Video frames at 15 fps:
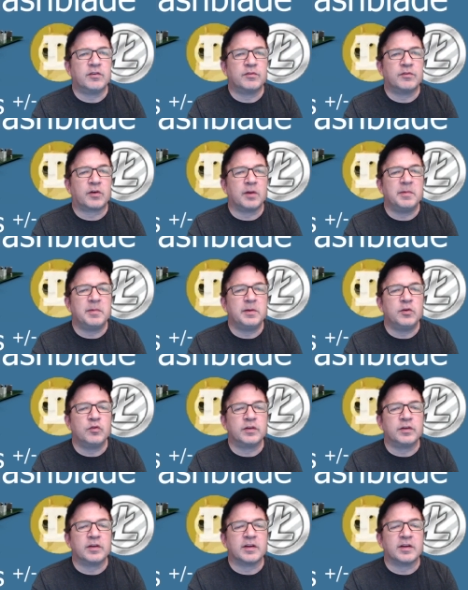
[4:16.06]
going to be
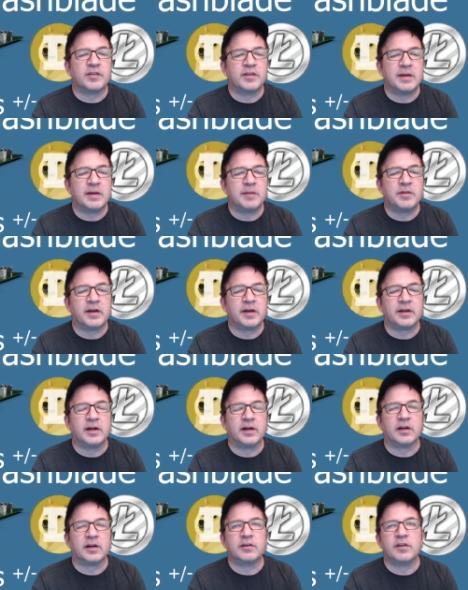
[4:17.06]
using the same
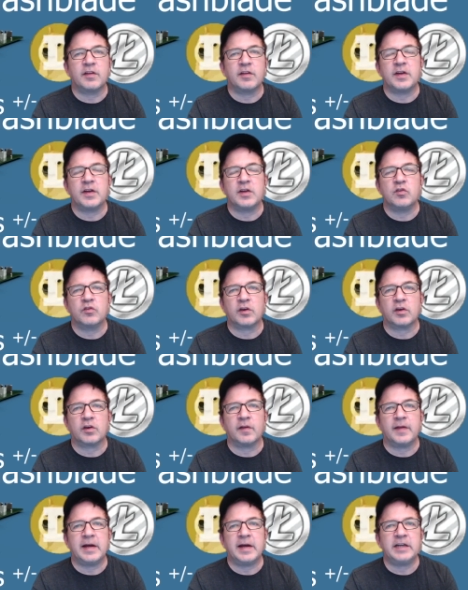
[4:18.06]
technology that they're using on
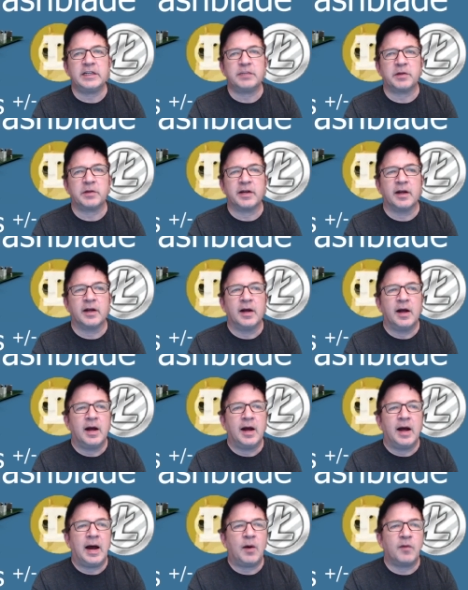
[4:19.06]
the Hashblade.
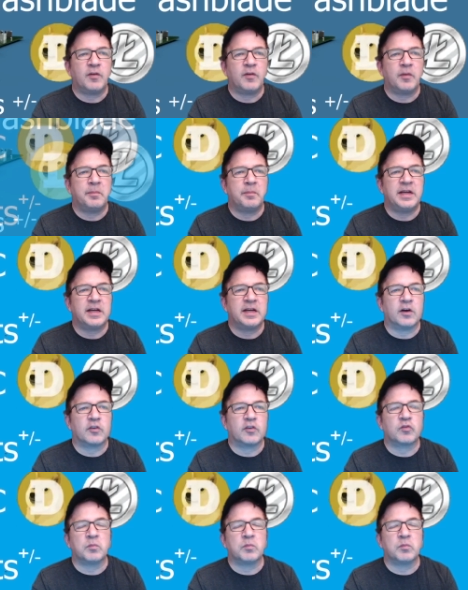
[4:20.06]
However, being a
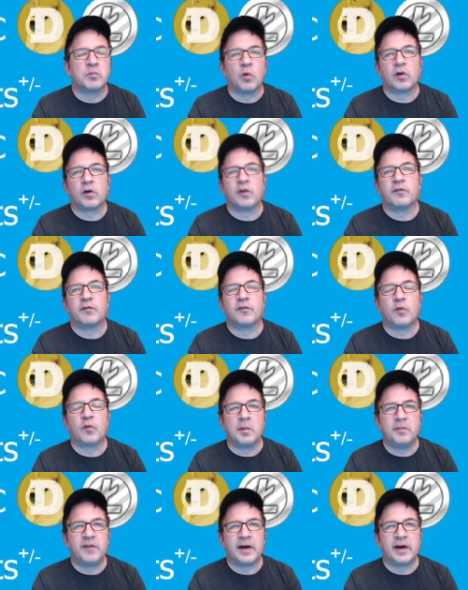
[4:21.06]
smaller
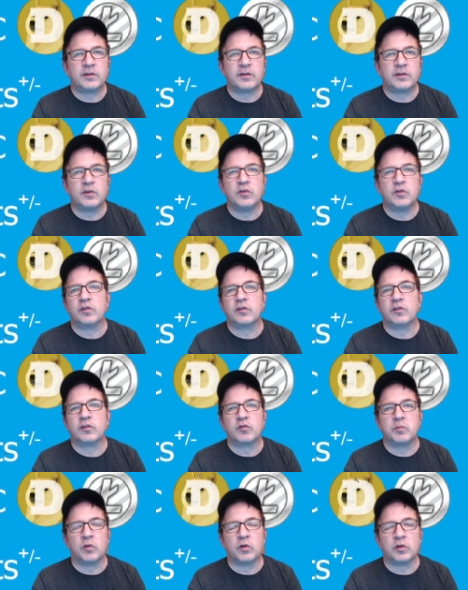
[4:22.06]
form factor and using a
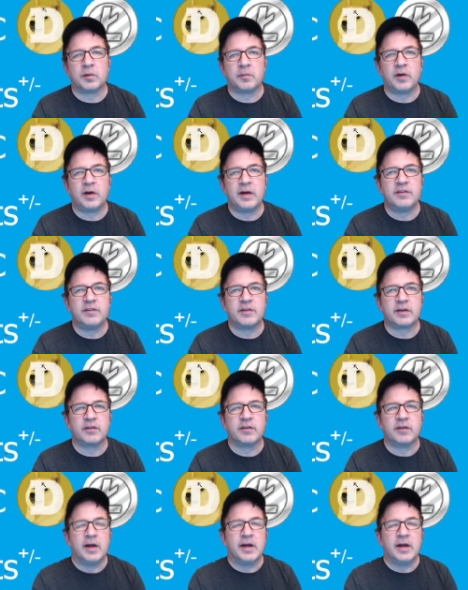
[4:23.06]
small number of ASICs,
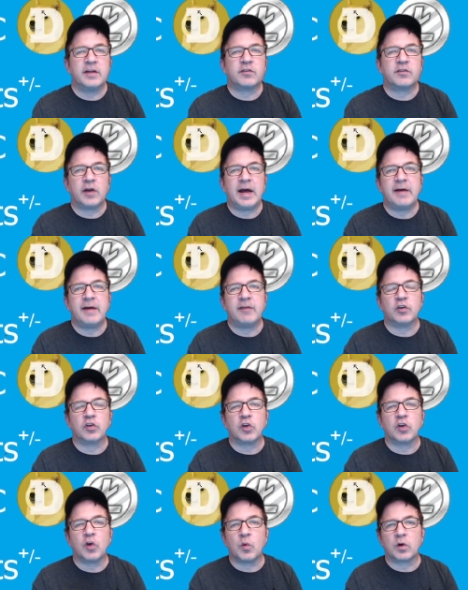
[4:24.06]
it's going to have a
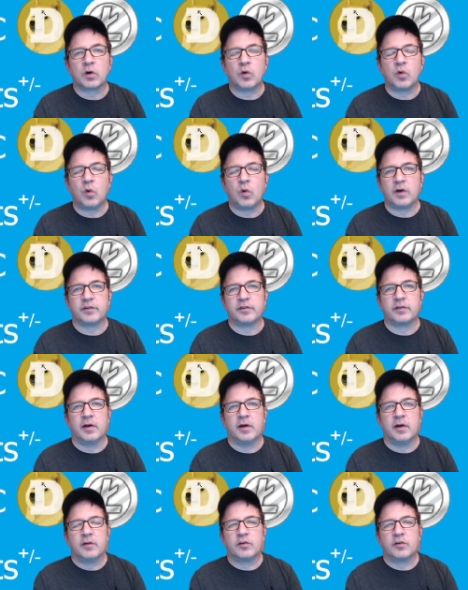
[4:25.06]
lower cost.
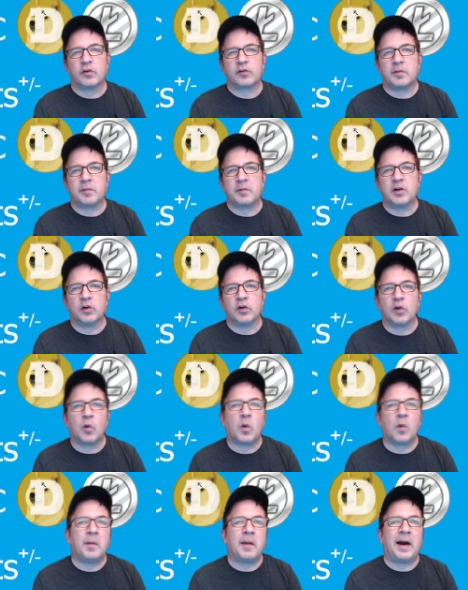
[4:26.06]
So it's going to be a
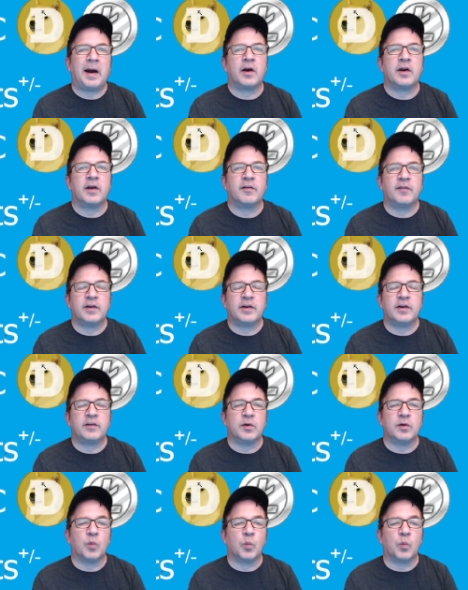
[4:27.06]
lower barrier of entry.
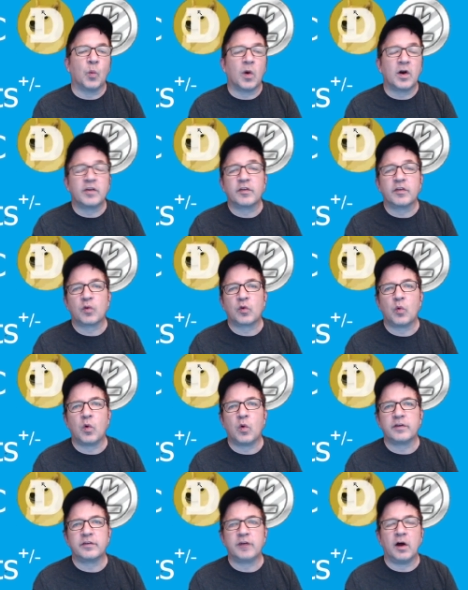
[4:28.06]
What is the
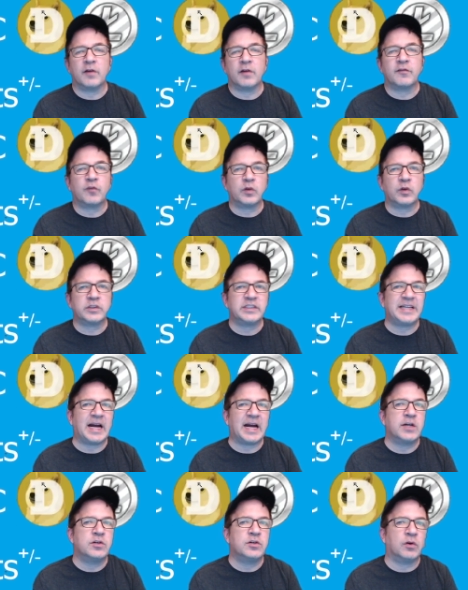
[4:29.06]
cost? Unfortunately,
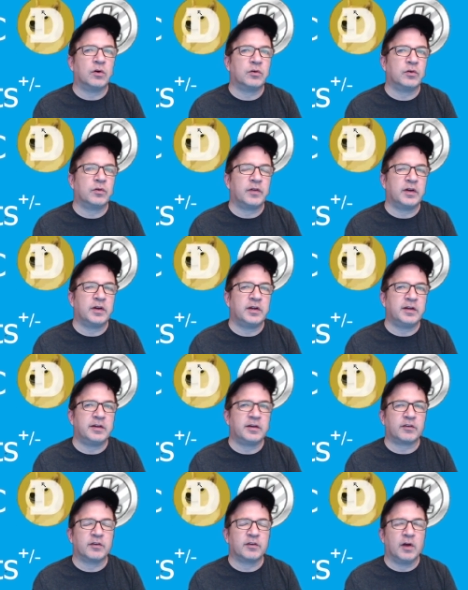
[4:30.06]
I don't know the details